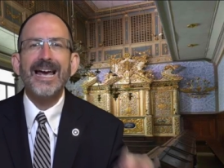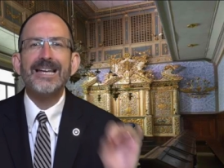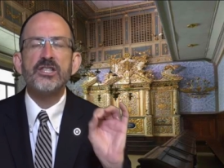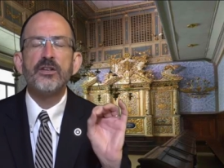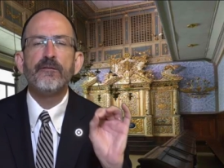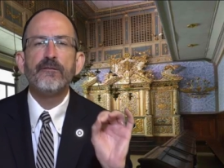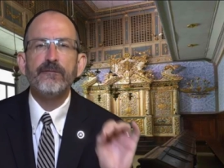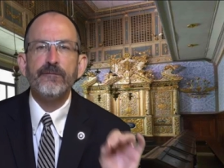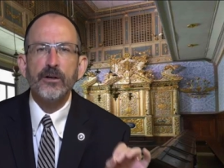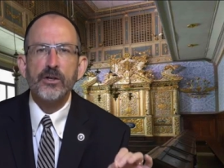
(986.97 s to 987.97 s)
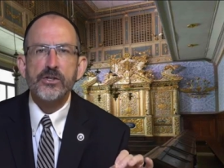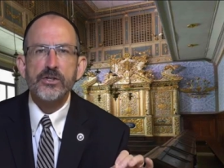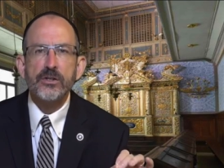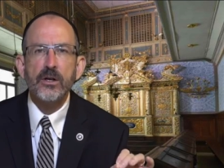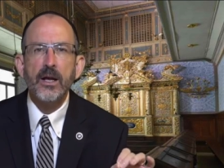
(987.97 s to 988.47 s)
as the
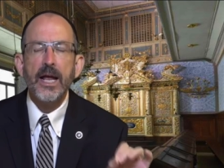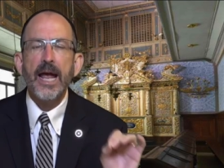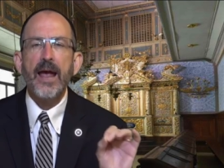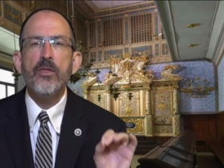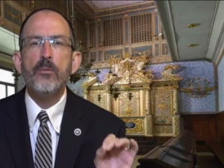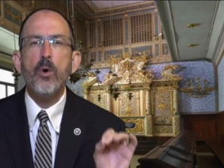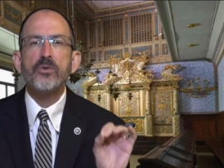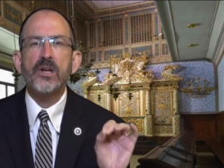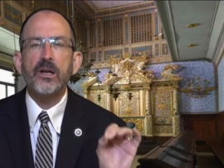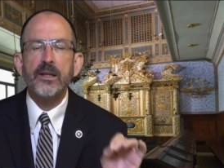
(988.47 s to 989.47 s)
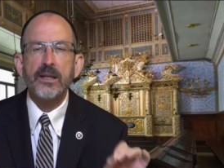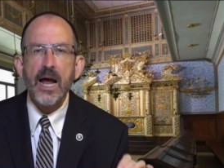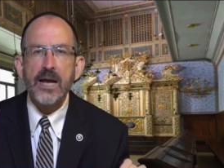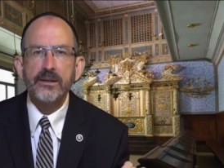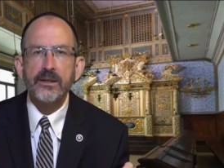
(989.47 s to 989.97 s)
first and the most
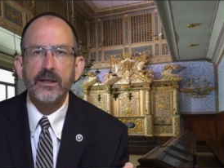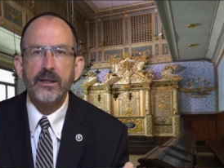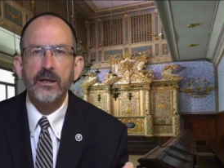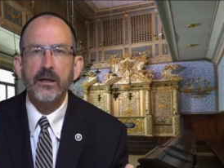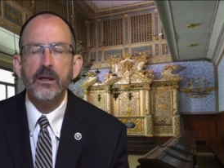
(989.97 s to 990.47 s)
likely